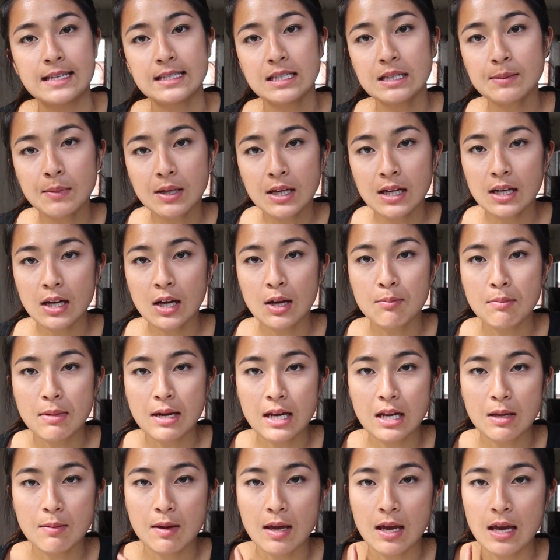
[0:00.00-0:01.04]
simmer, a
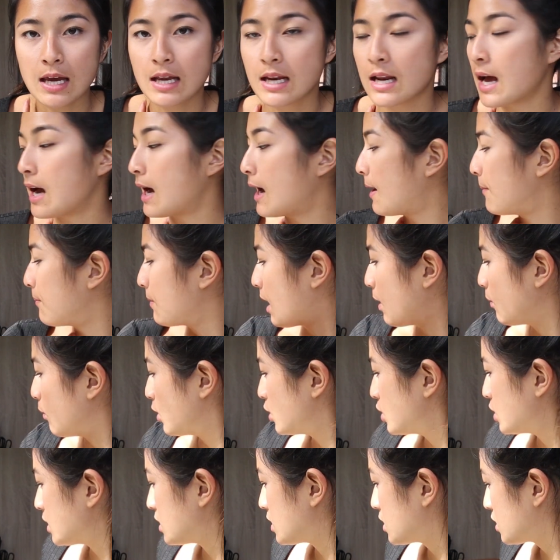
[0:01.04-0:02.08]
medium heat, and
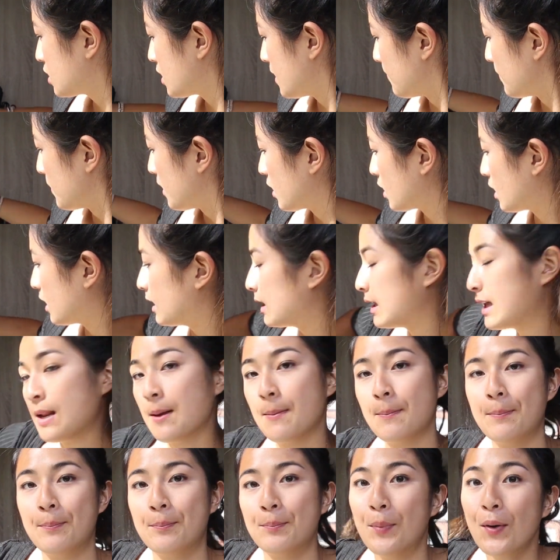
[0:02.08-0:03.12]
we're just gonna let
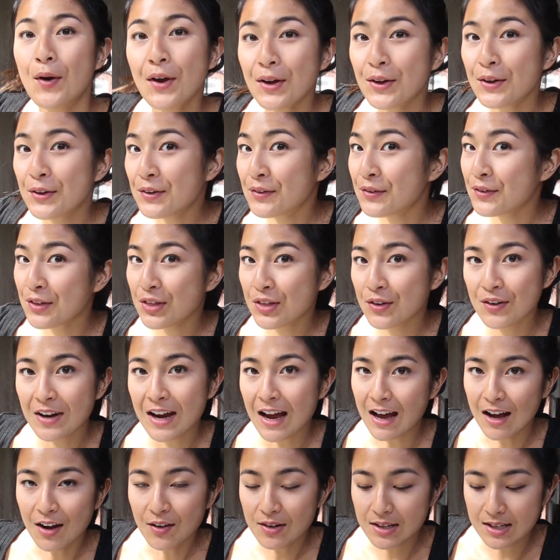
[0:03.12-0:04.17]
it boil 3
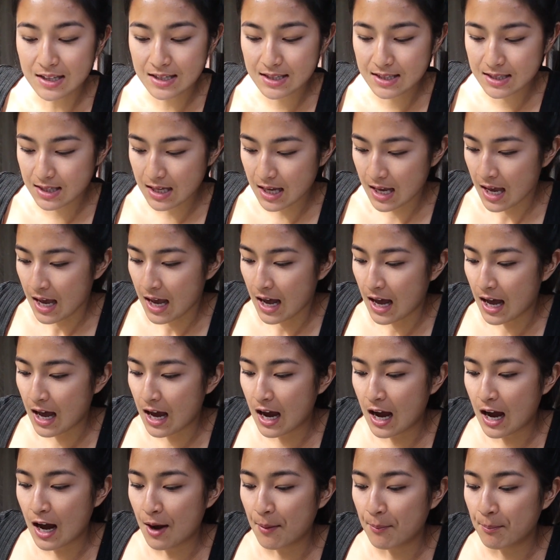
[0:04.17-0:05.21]
hours.
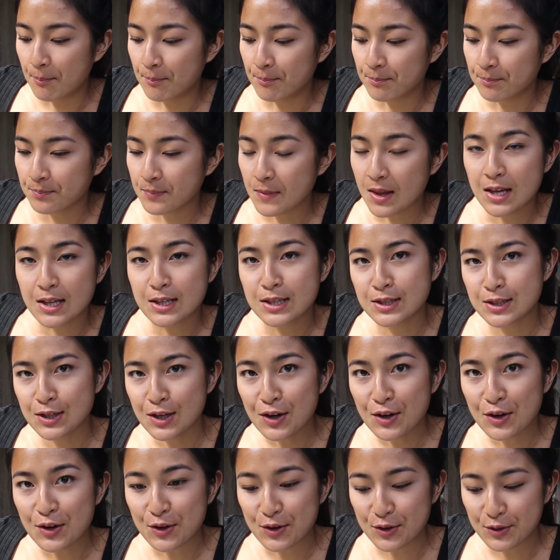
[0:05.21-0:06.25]

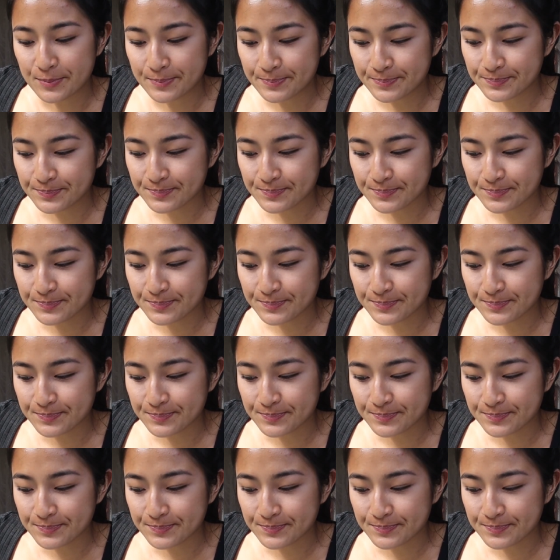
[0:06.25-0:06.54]
So